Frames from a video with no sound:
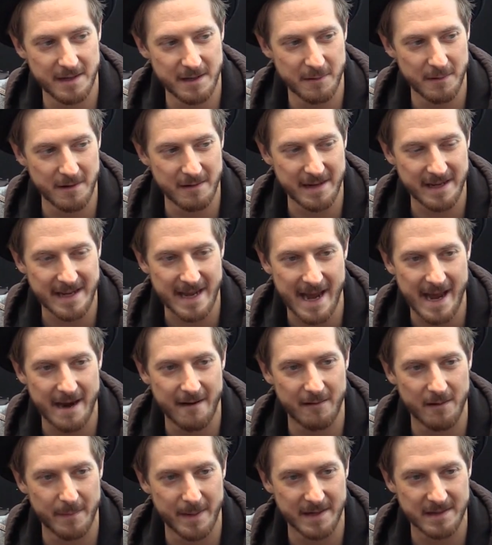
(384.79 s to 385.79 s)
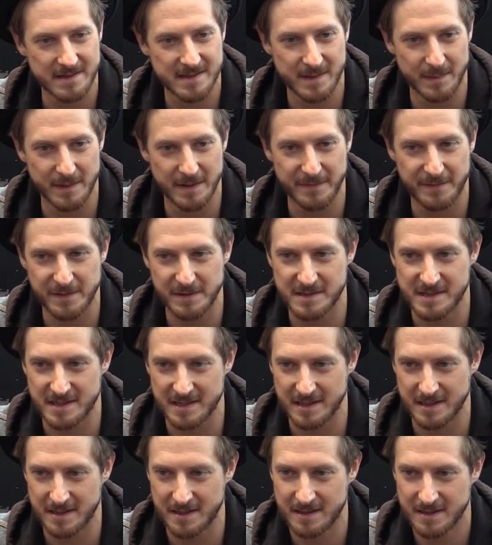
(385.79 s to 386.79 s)
You only care about someone if you
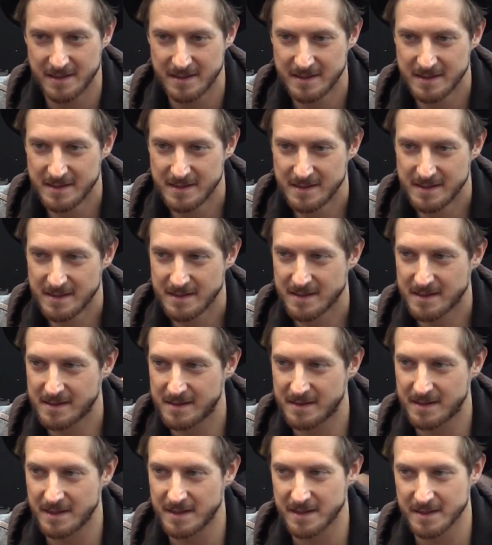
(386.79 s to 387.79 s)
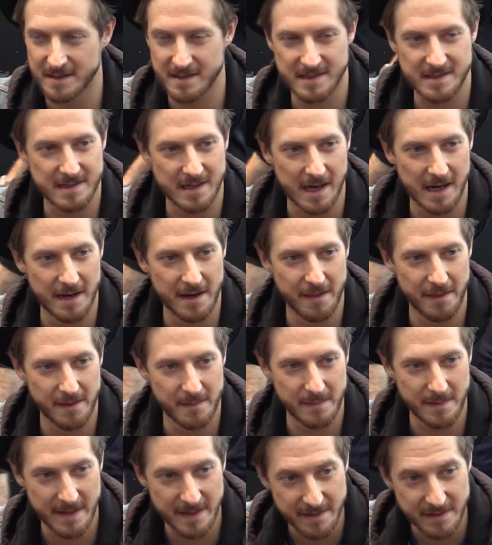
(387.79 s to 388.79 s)
see the other side of it.